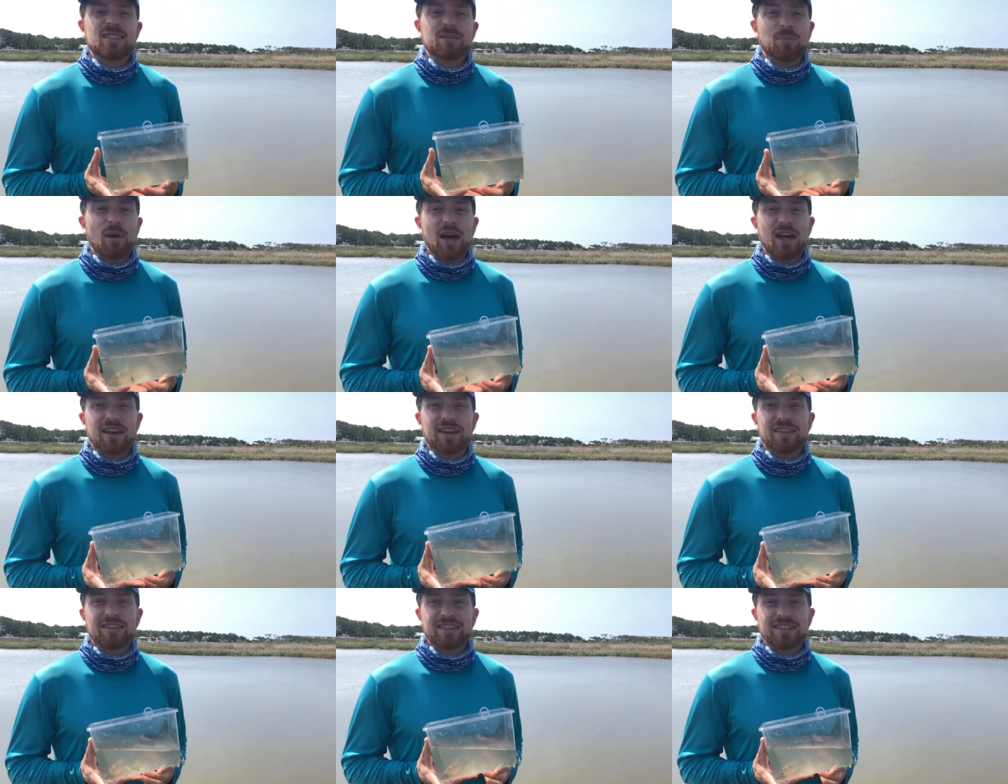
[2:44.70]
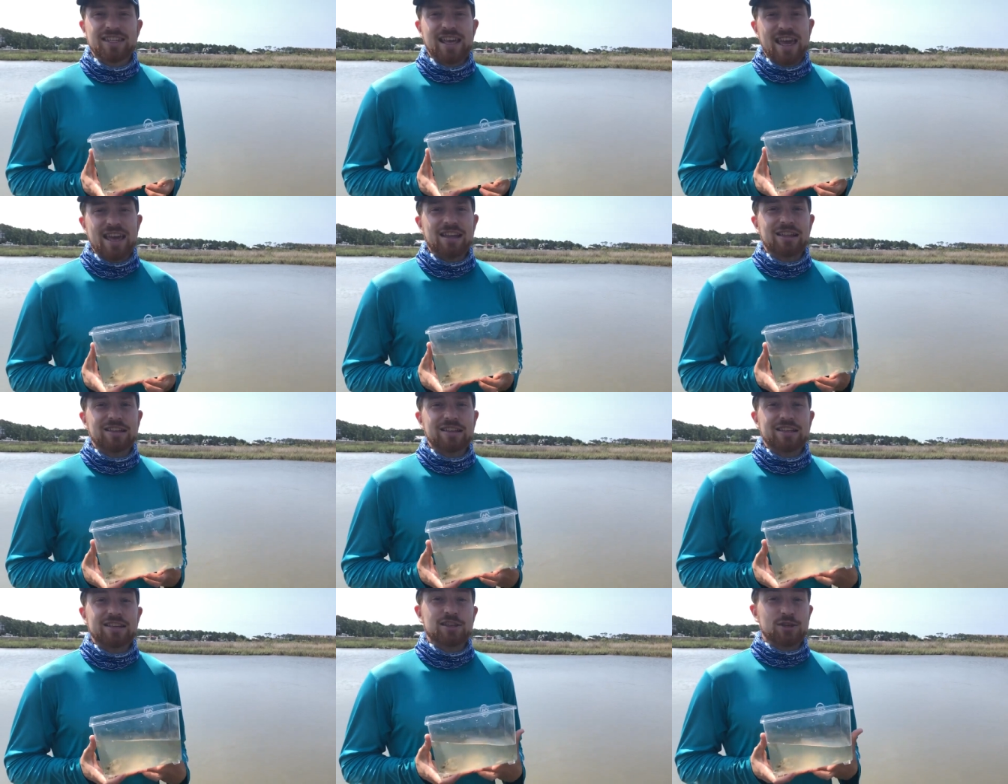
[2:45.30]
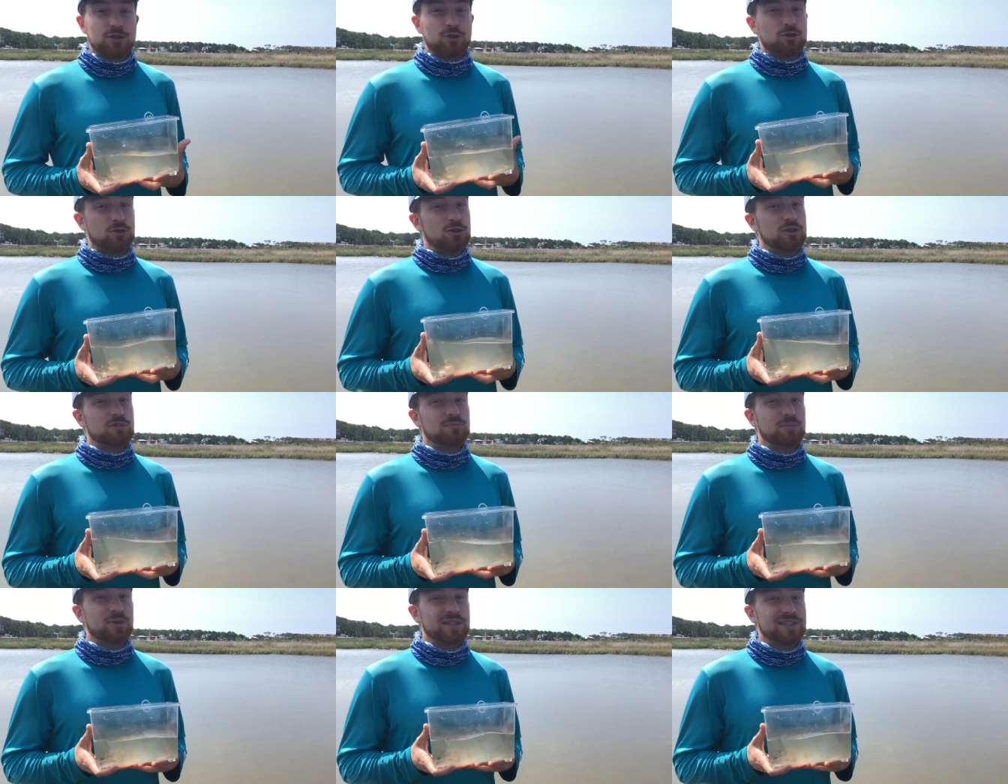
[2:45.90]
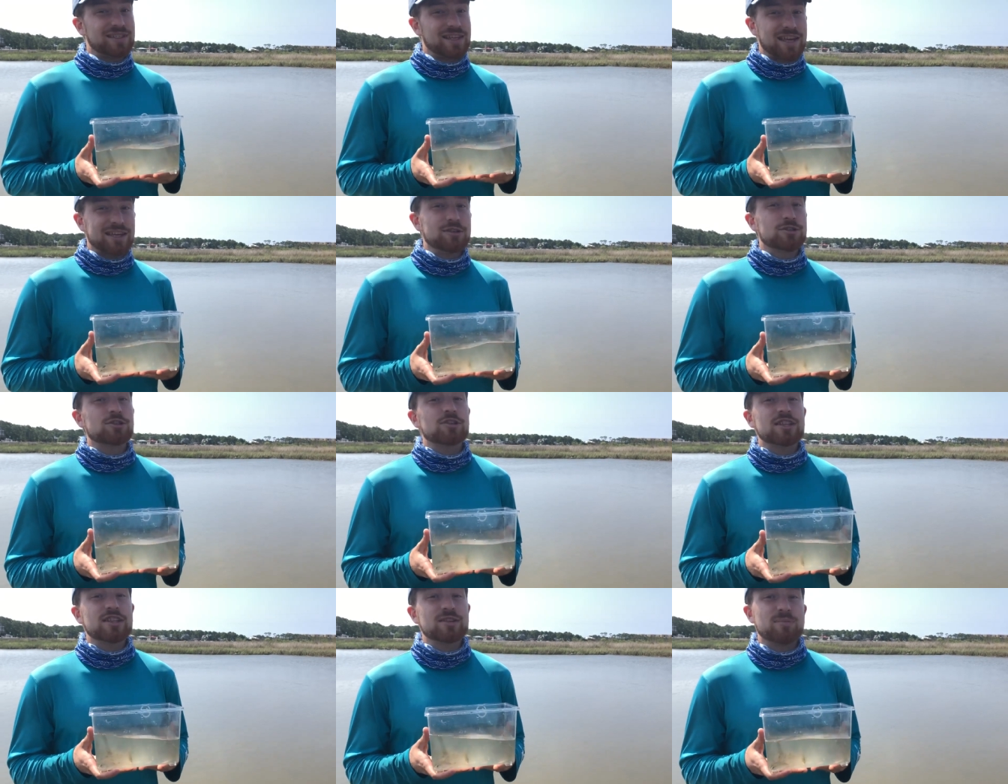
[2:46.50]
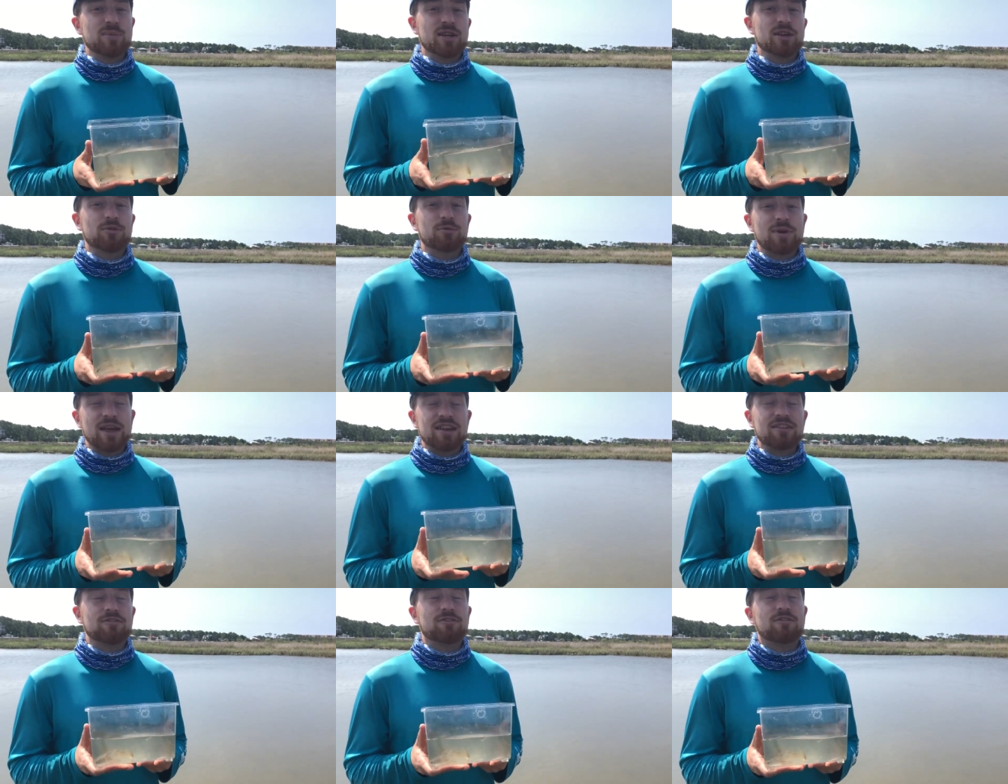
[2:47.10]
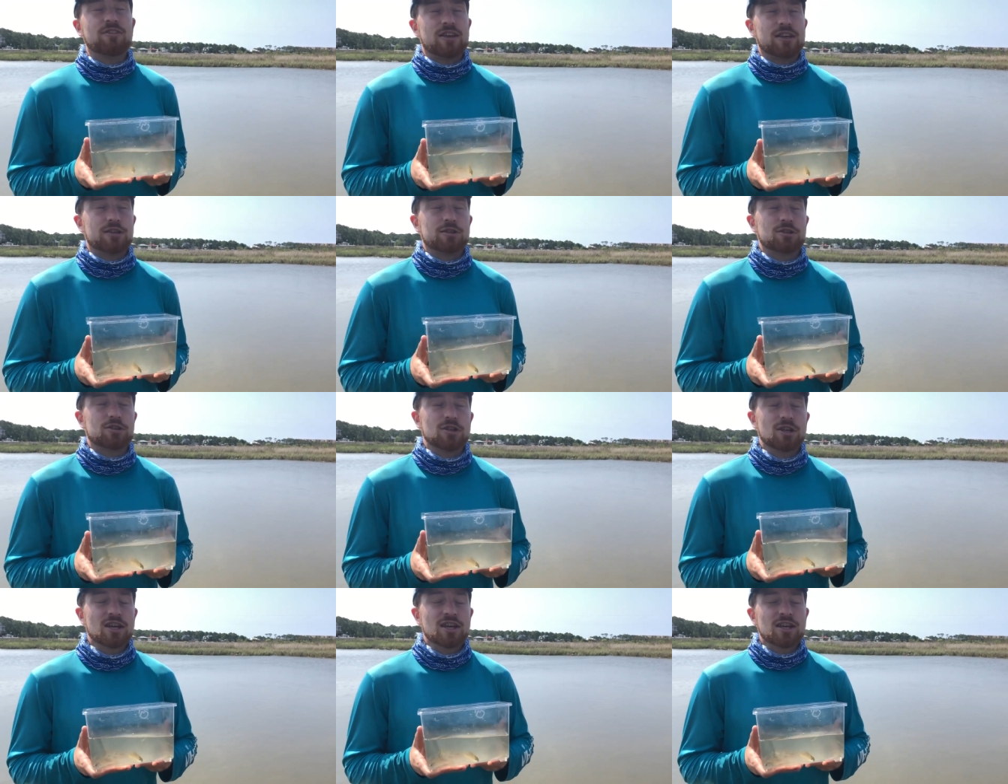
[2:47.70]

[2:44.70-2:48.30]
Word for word: spot on the tail, it could potentially be a redfish.